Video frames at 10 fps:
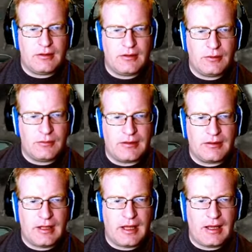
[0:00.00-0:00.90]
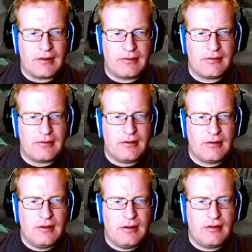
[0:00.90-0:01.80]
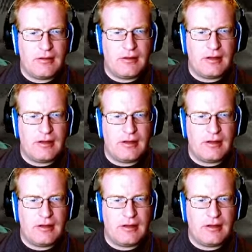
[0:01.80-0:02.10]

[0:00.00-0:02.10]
uh, no, not the gas, the